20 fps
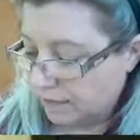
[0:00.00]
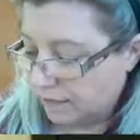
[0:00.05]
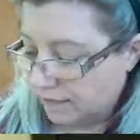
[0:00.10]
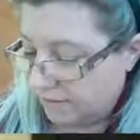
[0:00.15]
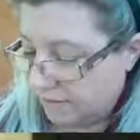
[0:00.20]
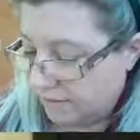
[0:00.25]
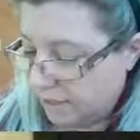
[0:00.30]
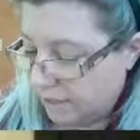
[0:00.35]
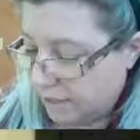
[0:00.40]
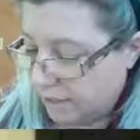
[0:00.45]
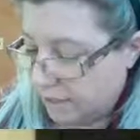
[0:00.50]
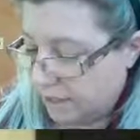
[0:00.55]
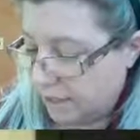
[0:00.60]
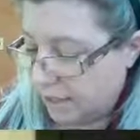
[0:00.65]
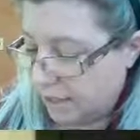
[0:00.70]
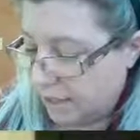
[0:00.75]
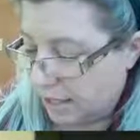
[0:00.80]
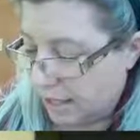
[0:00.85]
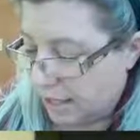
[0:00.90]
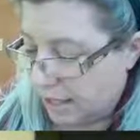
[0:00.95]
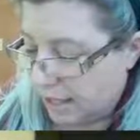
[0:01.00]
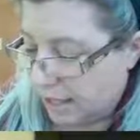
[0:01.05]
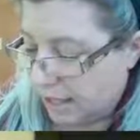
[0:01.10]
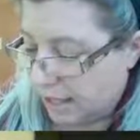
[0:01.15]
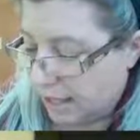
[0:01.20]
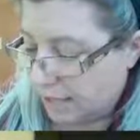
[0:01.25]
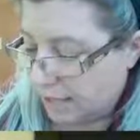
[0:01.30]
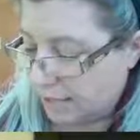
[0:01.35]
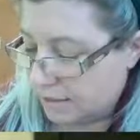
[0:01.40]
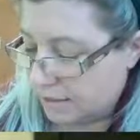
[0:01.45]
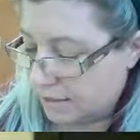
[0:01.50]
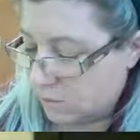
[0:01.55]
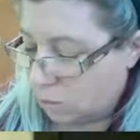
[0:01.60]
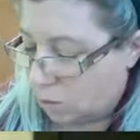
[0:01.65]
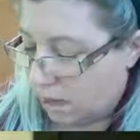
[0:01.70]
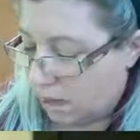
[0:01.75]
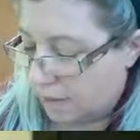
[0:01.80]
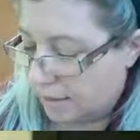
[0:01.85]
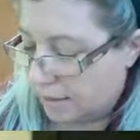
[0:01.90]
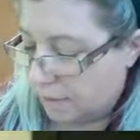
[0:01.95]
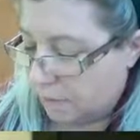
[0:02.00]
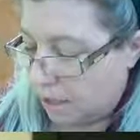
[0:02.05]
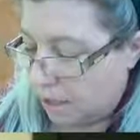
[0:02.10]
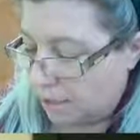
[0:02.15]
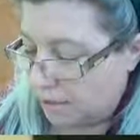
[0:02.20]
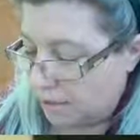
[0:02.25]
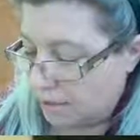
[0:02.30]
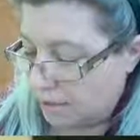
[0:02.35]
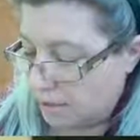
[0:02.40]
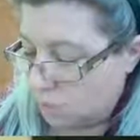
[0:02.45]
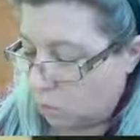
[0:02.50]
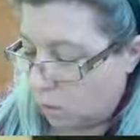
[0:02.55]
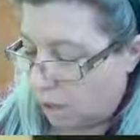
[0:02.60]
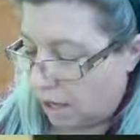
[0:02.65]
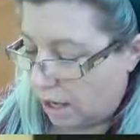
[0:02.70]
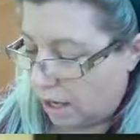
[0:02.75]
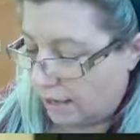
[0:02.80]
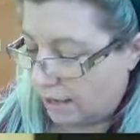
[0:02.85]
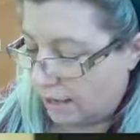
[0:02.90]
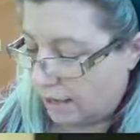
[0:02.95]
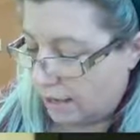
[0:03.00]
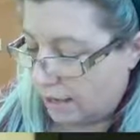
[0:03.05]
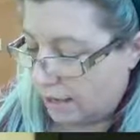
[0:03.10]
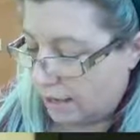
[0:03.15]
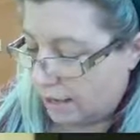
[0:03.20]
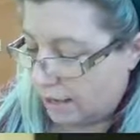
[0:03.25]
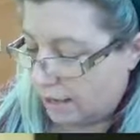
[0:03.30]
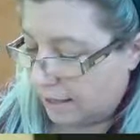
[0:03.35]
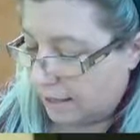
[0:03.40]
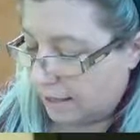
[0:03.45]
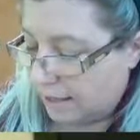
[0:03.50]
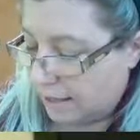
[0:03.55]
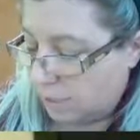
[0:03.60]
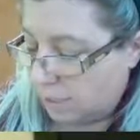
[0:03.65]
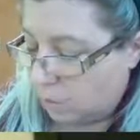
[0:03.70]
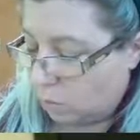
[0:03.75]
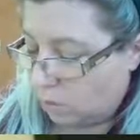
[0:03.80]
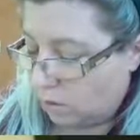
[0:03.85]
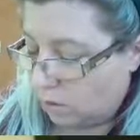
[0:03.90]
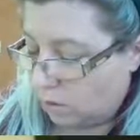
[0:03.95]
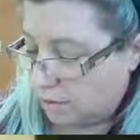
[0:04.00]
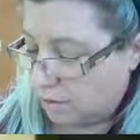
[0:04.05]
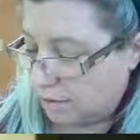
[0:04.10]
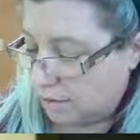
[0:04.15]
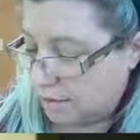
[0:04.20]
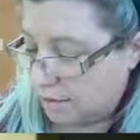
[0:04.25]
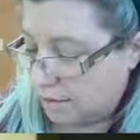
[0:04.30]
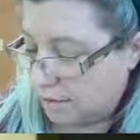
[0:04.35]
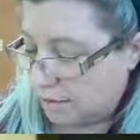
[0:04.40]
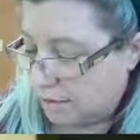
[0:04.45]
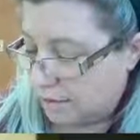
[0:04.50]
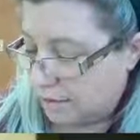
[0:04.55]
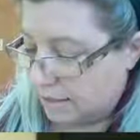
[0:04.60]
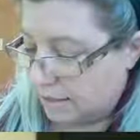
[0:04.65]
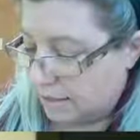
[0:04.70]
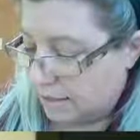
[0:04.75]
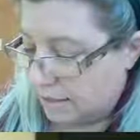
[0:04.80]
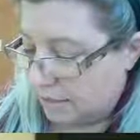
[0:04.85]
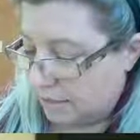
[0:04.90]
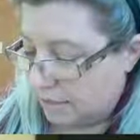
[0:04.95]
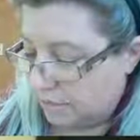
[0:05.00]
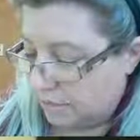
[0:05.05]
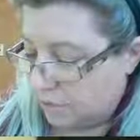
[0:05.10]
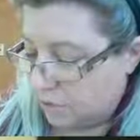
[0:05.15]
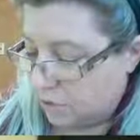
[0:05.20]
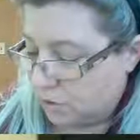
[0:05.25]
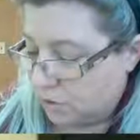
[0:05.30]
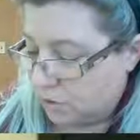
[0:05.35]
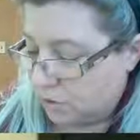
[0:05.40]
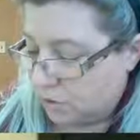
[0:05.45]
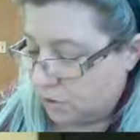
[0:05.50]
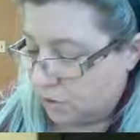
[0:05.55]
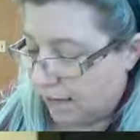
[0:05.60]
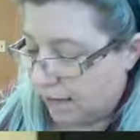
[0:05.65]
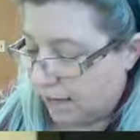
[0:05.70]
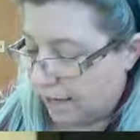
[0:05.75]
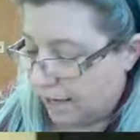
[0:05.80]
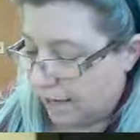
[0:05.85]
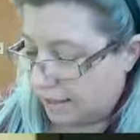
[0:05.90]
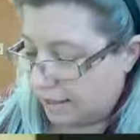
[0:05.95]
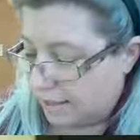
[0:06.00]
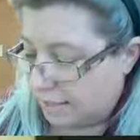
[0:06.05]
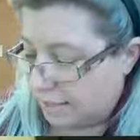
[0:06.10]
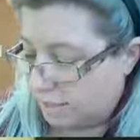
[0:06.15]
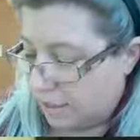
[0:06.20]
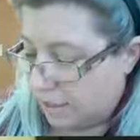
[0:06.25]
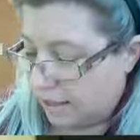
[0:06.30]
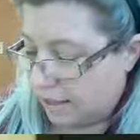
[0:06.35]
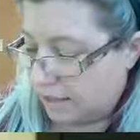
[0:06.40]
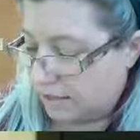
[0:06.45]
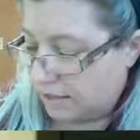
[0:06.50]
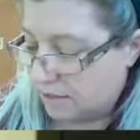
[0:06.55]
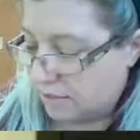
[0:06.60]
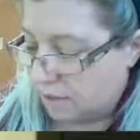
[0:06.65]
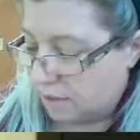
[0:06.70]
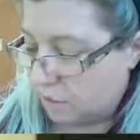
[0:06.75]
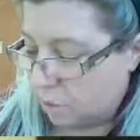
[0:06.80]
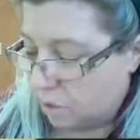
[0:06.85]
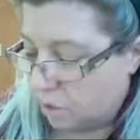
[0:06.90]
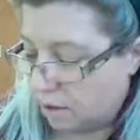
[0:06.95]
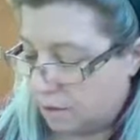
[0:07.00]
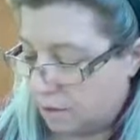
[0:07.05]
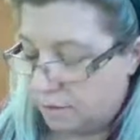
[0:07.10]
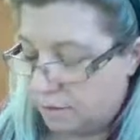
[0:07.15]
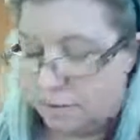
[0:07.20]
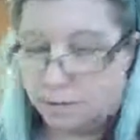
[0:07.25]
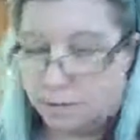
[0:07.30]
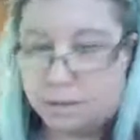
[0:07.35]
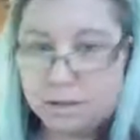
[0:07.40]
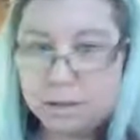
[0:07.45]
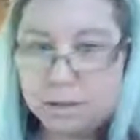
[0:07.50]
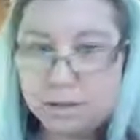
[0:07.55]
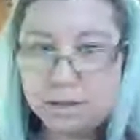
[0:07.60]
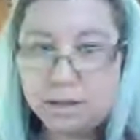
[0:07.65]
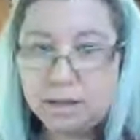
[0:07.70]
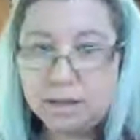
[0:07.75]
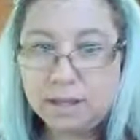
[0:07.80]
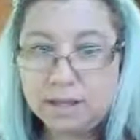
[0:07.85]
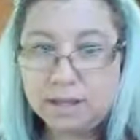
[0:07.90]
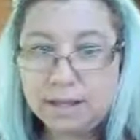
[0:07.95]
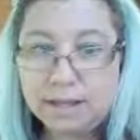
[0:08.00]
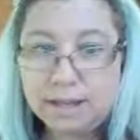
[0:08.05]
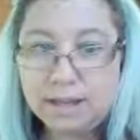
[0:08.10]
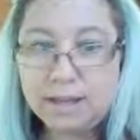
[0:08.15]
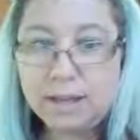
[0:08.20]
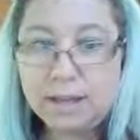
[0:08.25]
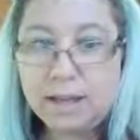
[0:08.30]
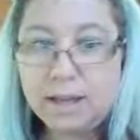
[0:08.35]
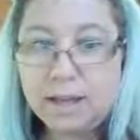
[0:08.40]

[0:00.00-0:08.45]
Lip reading: leaving me xy minus y equals negative 2x minus 4. Okay.